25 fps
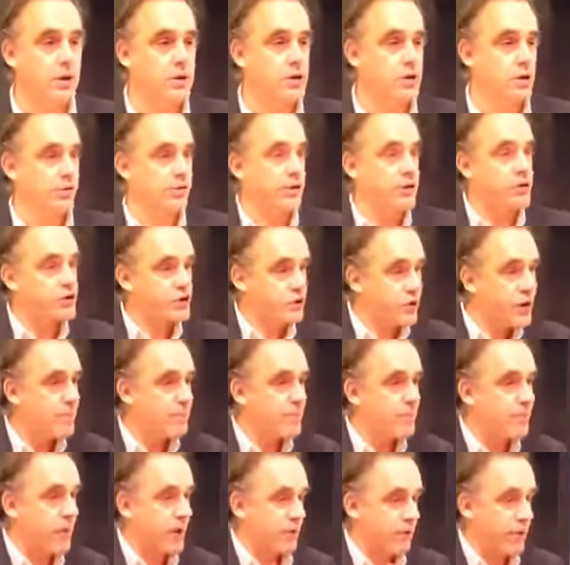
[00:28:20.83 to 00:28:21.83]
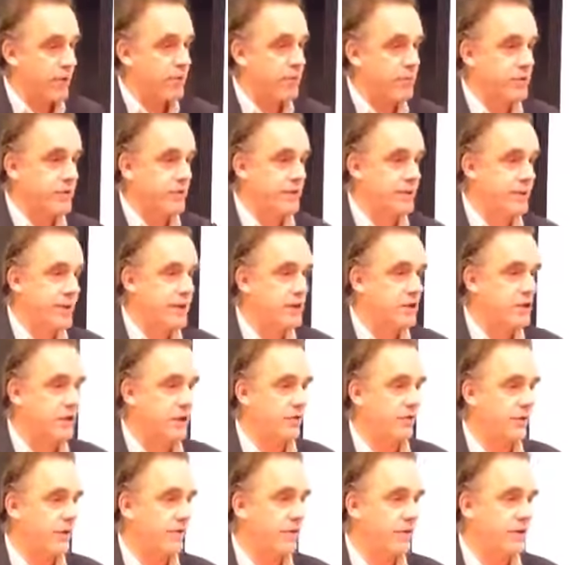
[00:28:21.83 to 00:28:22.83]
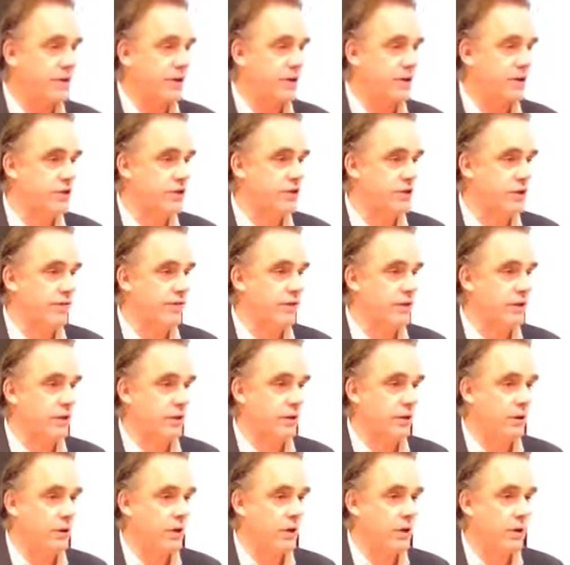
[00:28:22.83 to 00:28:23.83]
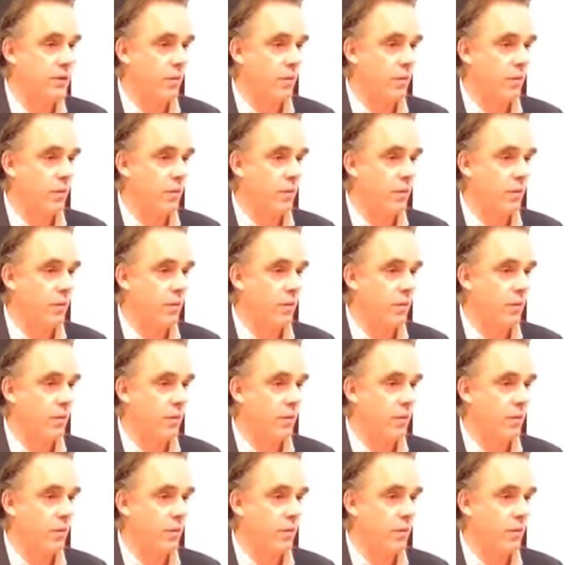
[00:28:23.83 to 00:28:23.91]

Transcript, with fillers: So if you strip a representation of everything that's trivial,